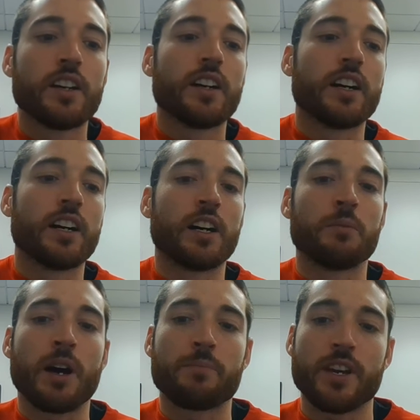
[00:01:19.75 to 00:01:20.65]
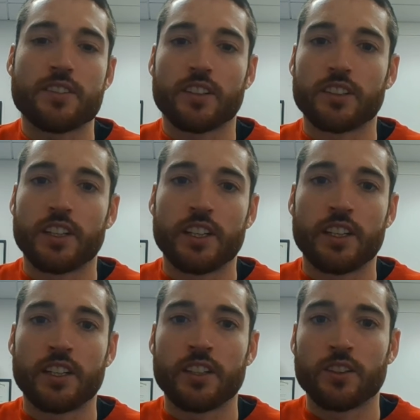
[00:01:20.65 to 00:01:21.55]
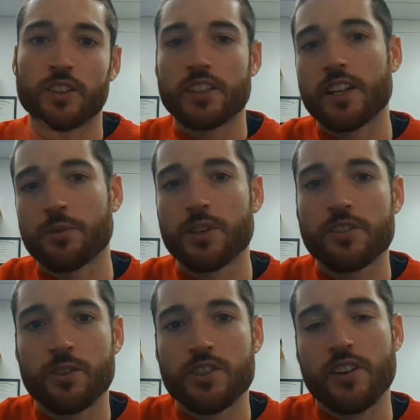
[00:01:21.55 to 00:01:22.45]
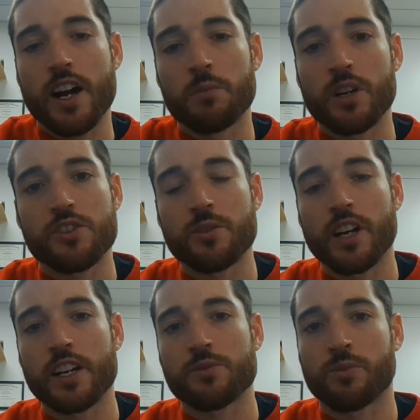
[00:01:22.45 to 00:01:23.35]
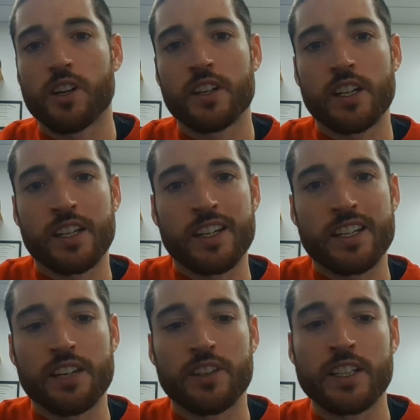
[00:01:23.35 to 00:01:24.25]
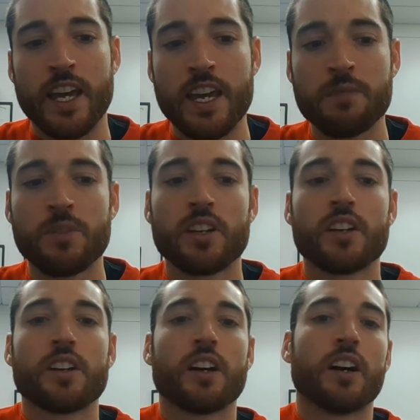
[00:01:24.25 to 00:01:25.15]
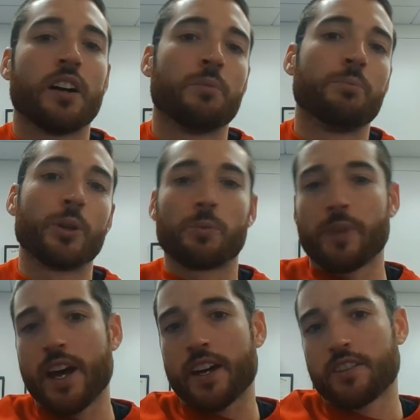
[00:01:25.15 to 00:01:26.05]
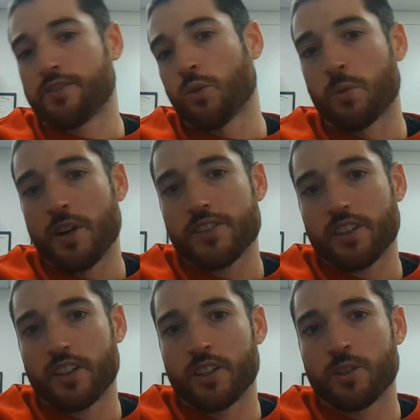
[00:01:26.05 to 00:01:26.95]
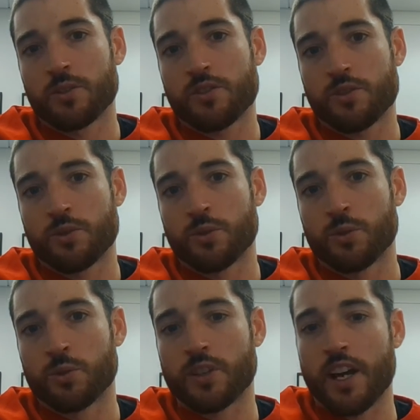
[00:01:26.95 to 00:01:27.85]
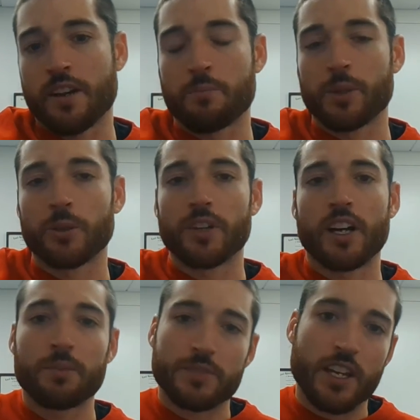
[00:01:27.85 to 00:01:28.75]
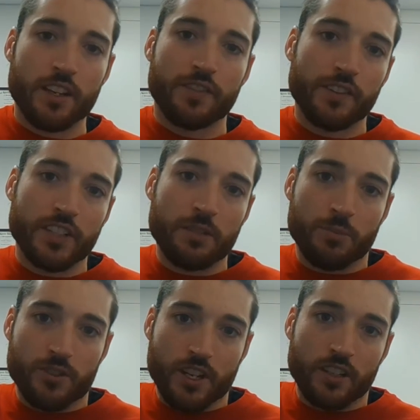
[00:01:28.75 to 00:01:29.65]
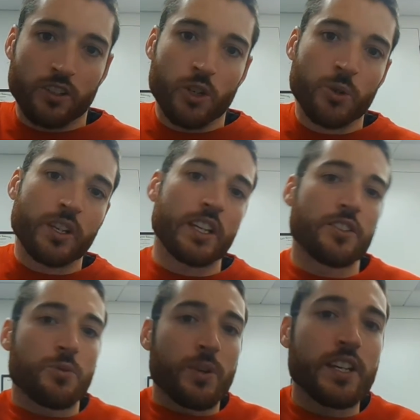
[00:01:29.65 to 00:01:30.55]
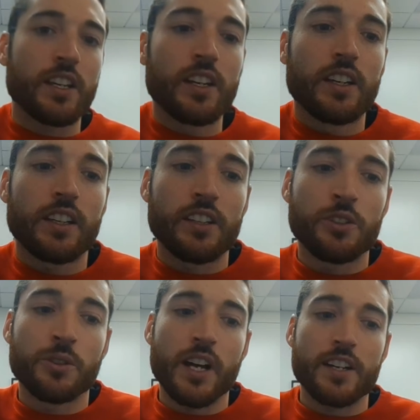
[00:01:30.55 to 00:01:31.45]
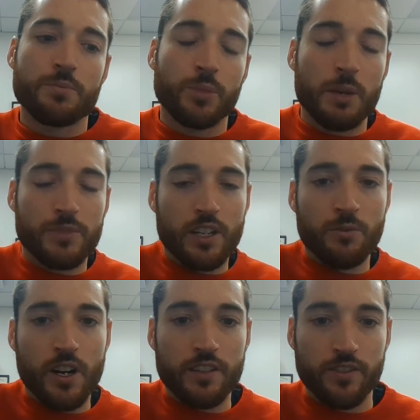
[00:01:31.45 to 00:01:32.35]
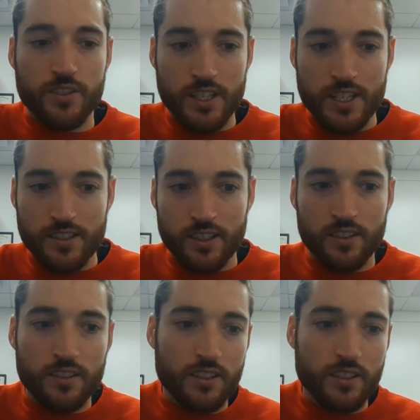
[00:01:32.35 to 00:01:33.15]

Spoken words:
I basically looked at the research for how much you guys run in a given game, built back 4 months ago to kind of build up 10 to 15% load each week, getting you guys prepped and ready for season.